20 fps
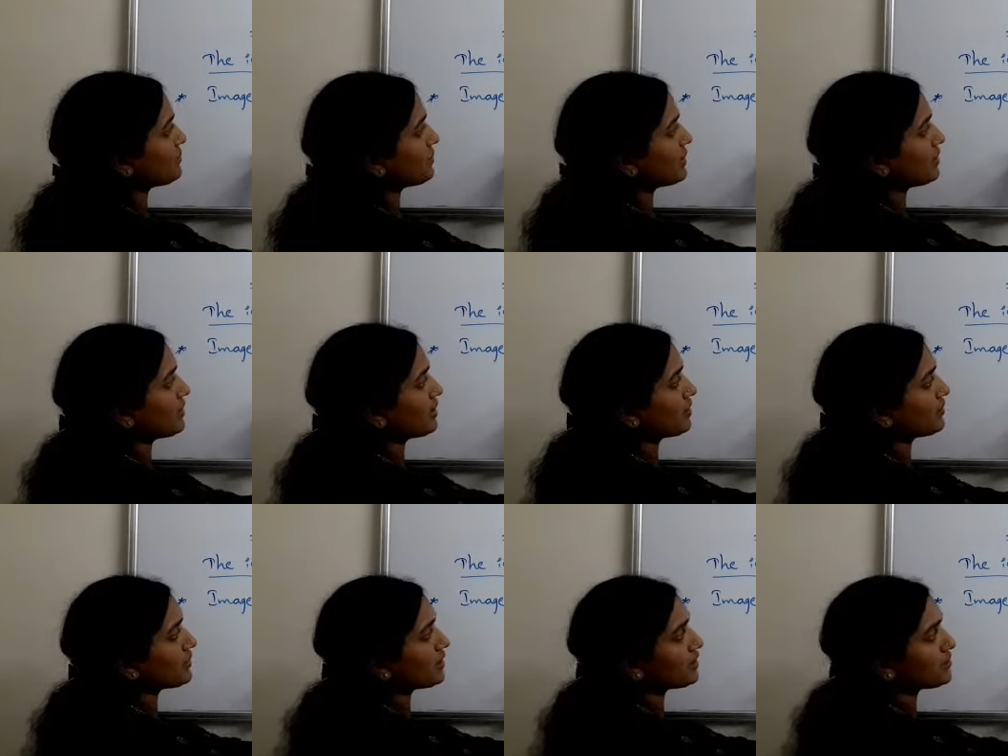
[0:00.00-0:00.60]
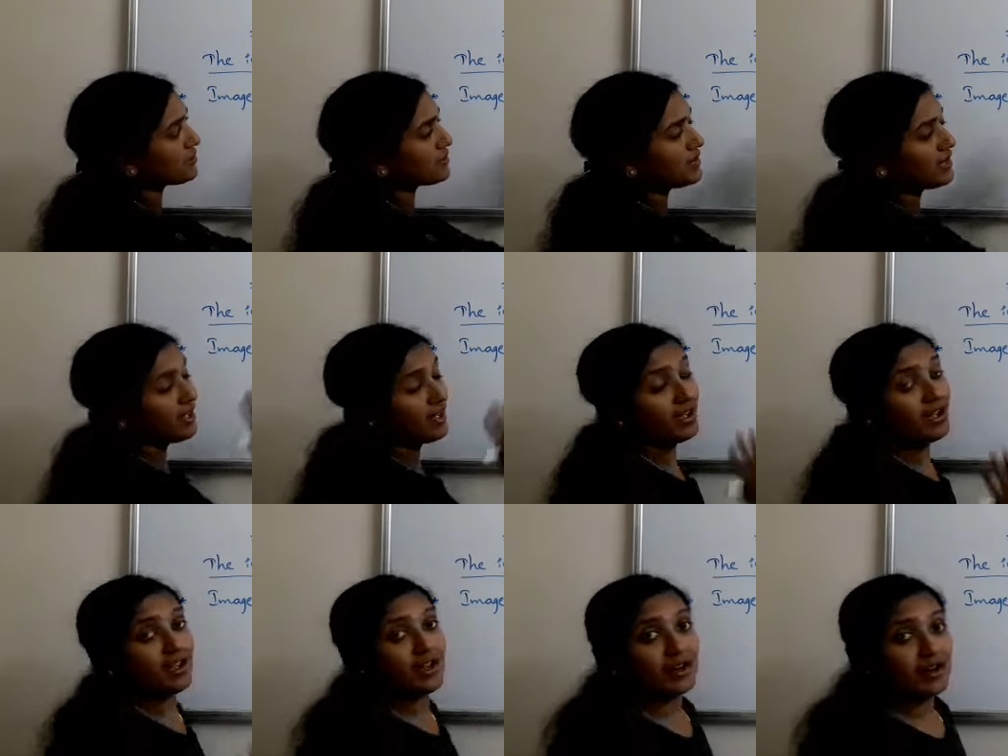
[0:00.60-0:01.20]
be equal to the
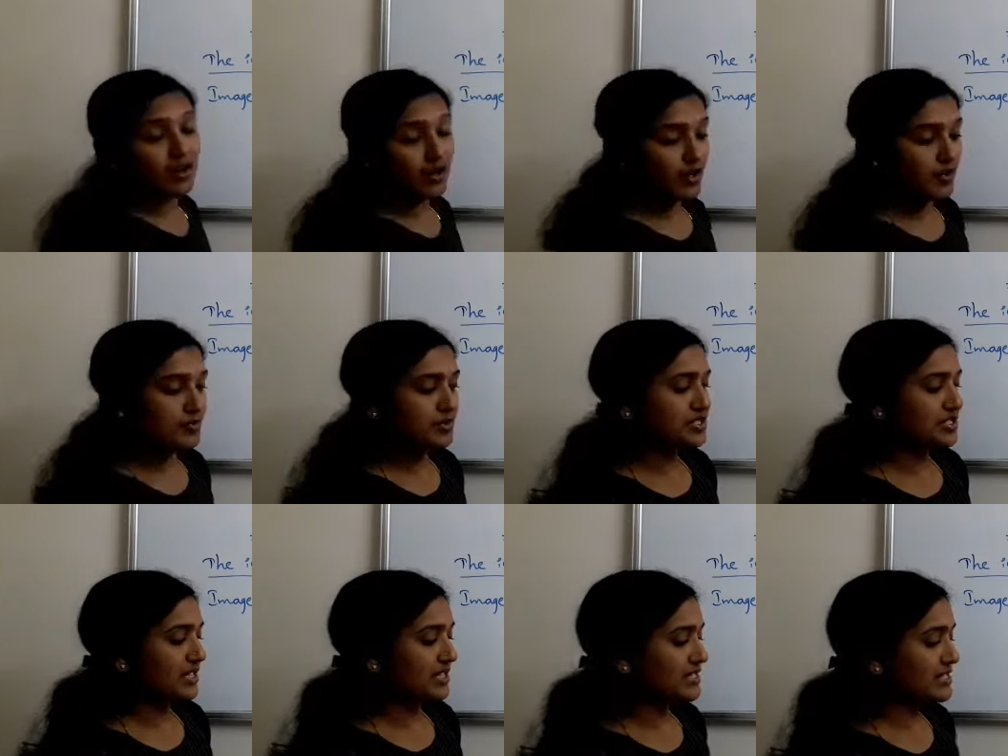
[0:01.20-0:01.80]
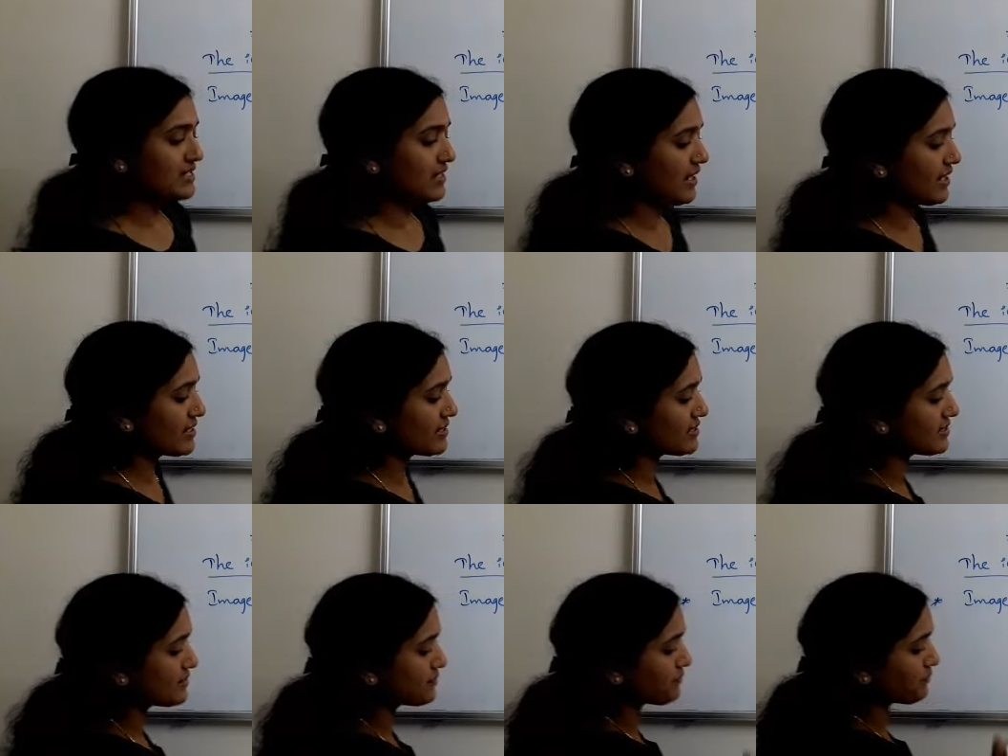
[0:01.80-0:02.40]
object
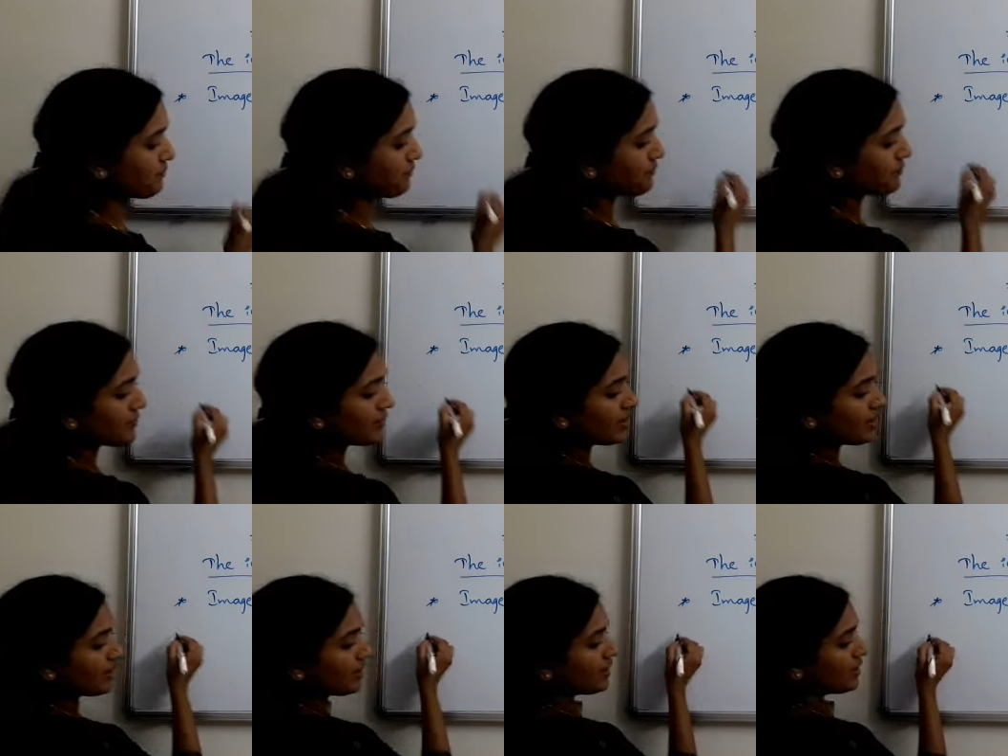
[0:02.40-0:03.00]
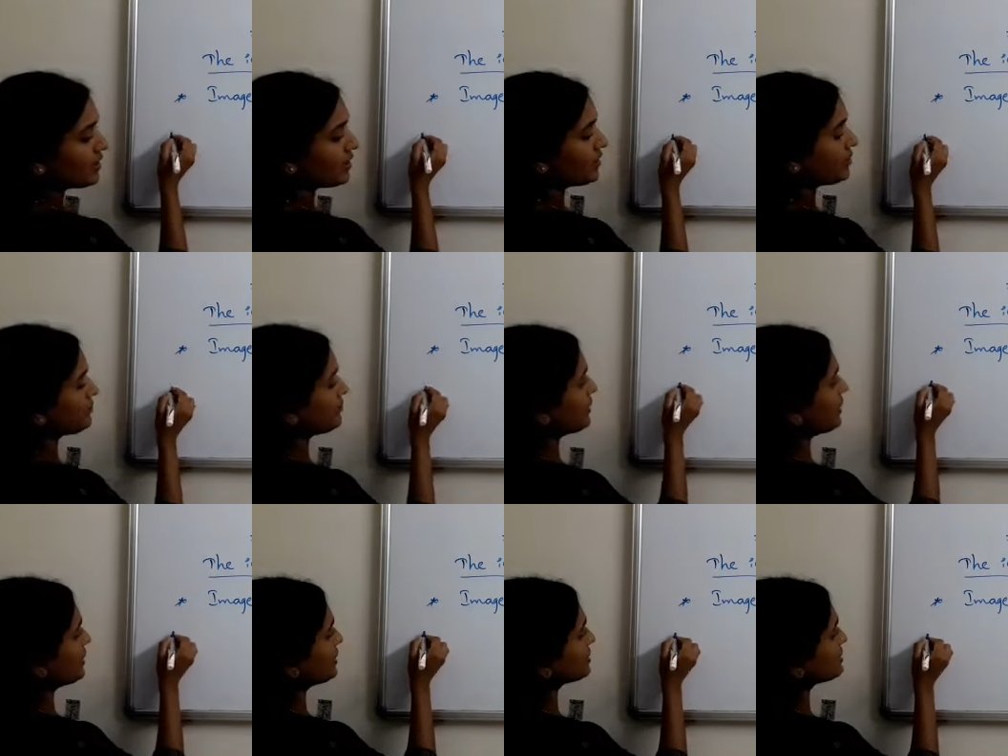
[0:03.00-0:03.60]
size.
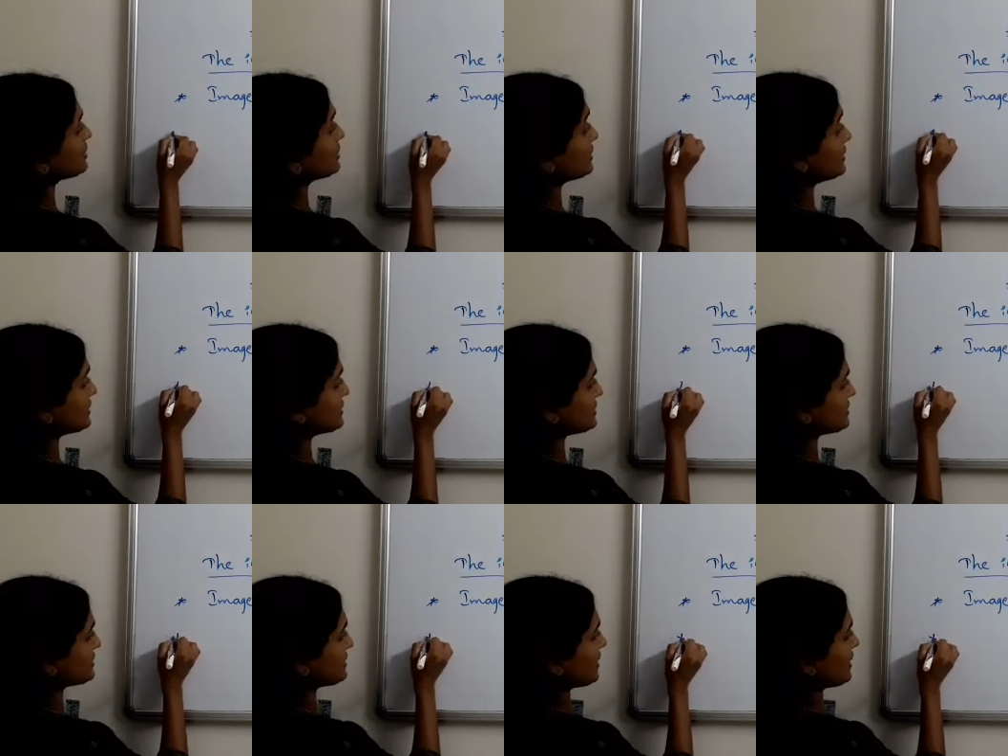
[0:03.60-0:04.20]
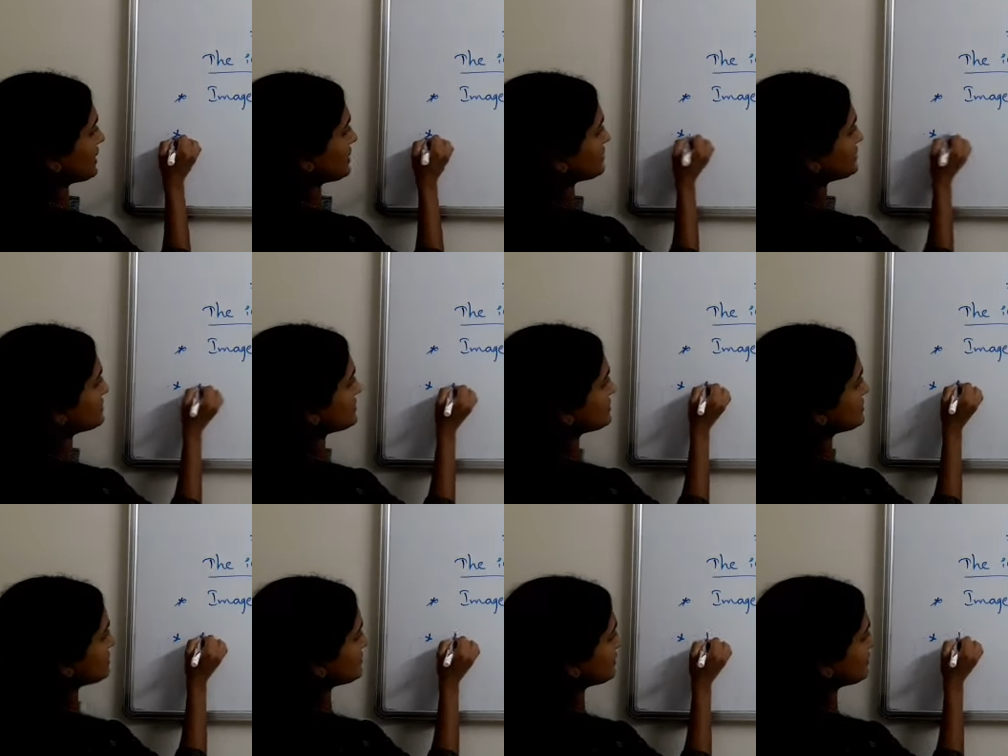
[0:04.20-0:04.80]
Image
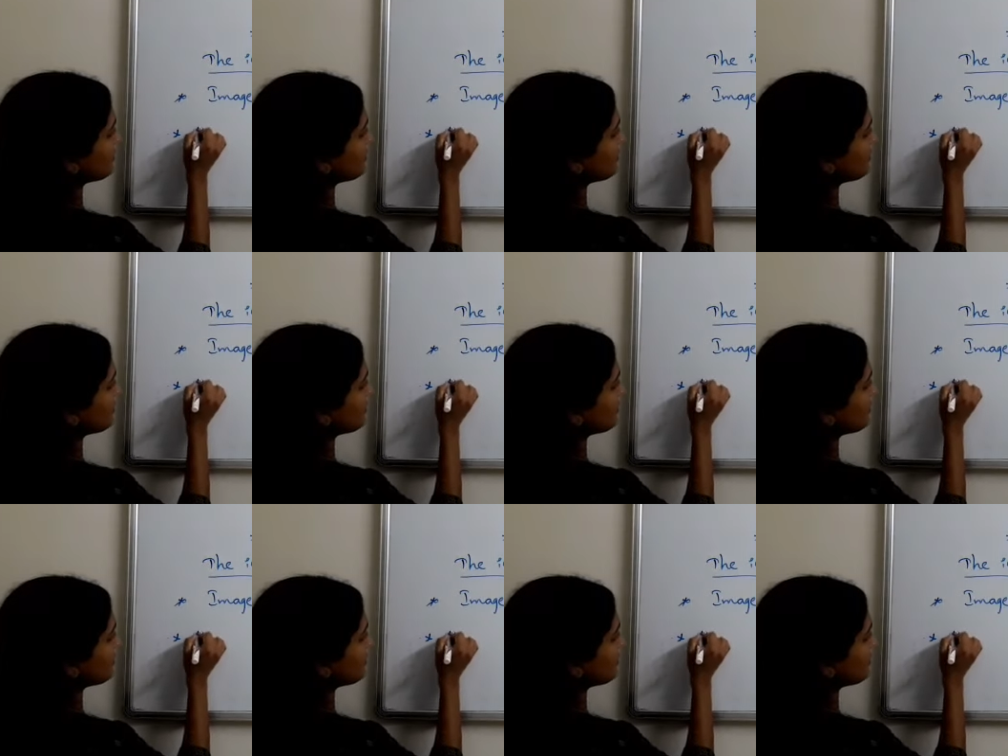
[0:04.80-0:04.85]
distance